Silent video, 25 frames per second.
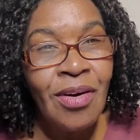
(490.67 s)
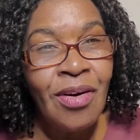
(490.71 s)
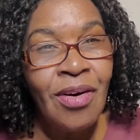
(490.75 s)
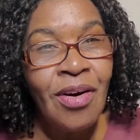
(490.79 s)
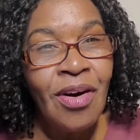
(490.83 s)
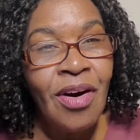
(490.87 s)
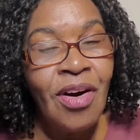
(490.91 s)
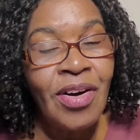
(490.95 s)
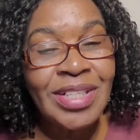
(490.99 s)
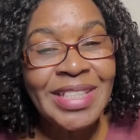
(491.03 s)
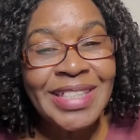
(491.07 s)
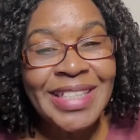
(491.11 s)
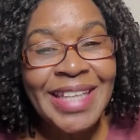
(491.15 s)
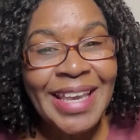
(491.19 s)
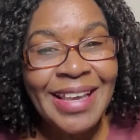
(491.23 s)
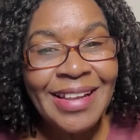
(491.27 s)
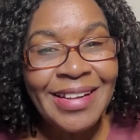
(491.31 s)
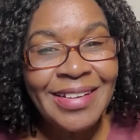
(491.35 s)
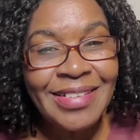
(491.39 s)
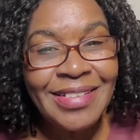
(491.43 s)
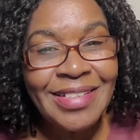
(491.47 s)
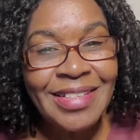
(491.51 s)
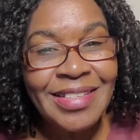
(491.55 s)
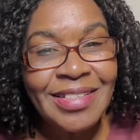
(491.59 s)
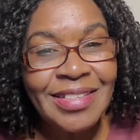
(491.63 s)

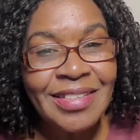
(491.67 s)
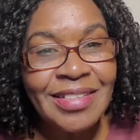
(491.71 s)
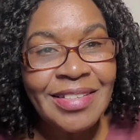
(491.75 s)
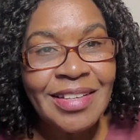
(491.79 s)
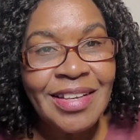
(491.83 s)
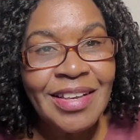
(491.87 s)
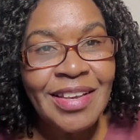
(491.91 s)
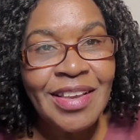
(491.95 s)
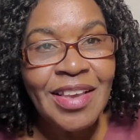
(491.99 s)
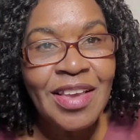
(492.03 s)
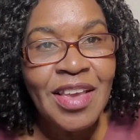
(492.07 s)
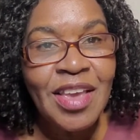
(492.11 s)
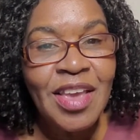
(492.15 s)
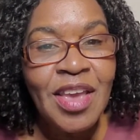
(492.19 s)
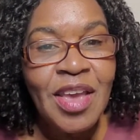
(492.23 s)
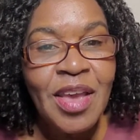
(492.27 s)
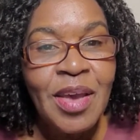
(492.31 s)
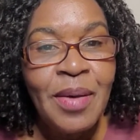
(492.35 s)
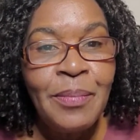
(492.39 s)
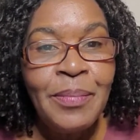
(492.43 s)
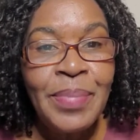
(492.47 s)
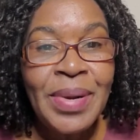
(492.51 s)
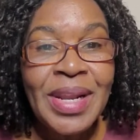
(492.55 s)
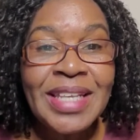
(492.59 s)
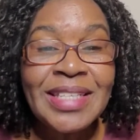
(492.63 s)
hotels,
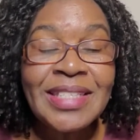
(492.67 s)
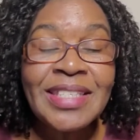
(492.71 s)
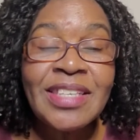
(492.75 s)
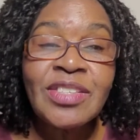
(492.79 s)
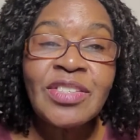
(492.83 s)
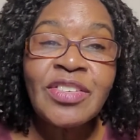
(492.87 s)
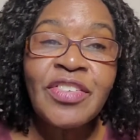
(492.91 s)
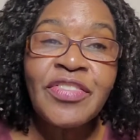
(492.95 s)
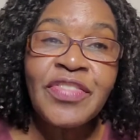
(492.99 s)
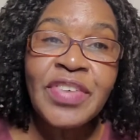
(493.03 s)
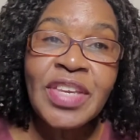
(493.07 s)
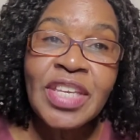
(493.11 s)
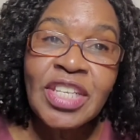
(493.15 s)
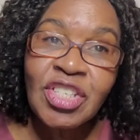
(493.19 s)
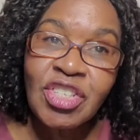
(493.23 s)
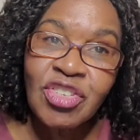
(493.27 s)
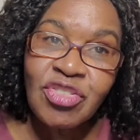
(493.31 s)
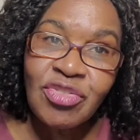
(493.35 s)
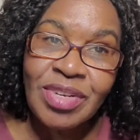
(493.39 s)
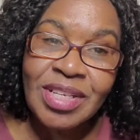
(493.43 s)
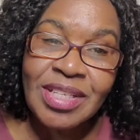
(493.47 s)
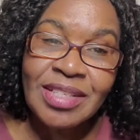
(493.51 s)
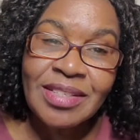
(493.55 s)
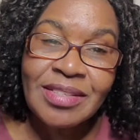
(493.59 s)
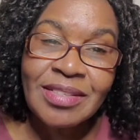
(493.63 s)
places of
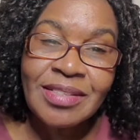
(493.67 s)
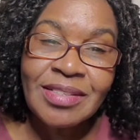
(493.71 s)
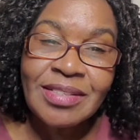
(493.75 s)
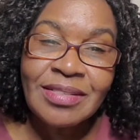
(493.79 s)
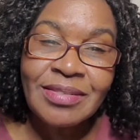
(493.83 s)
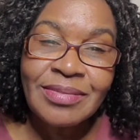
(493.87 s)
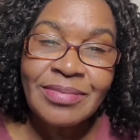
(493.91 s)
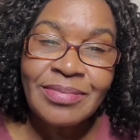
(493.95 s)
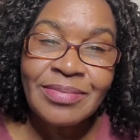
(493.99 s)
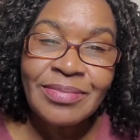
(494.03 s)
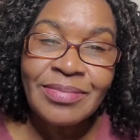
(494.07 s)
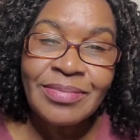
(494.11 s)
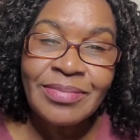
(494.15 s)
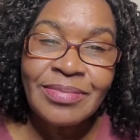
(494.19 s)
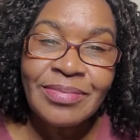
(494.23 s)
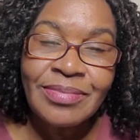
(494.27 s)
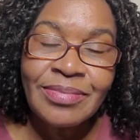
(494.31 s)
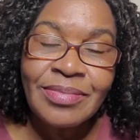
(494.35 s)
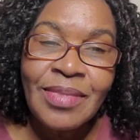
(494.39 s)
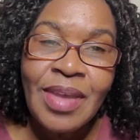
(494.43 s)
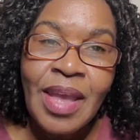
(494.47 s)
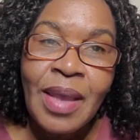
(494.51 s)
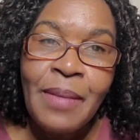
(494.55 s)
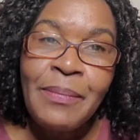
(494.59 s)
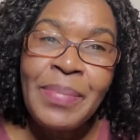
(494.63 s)
interest,
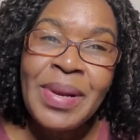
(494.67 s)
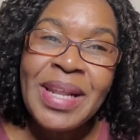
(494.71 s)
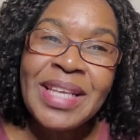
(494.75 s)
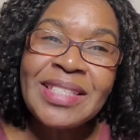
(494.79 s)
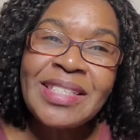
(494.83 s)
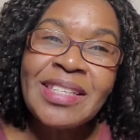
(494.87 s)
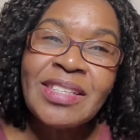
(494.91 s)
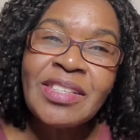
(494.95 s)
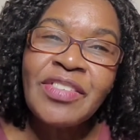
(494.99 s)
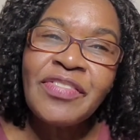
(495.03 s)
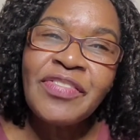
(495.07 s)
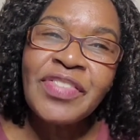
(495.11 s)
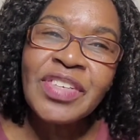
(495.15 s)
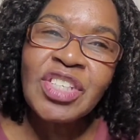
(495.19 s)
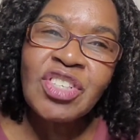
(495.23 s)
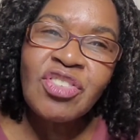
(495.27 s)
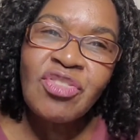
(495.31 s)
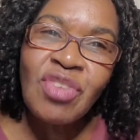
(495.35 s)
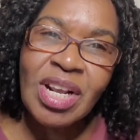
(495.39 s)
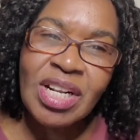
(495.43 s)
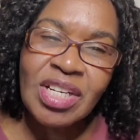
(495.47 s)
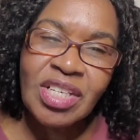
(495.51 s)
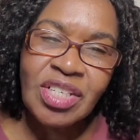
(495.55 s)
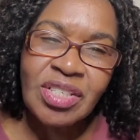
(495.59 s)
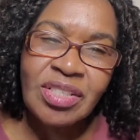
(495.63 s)
places of
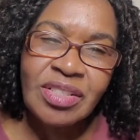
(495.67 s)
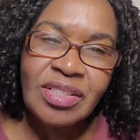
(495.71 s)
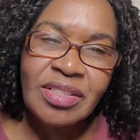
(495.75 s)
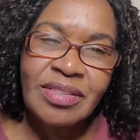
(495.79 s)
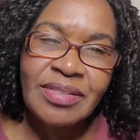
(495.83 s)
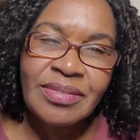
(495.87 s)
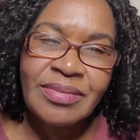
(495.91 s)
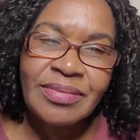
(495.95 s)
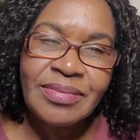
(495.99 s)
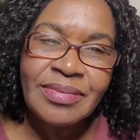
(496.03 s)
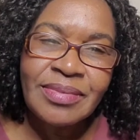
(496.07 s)
attraction,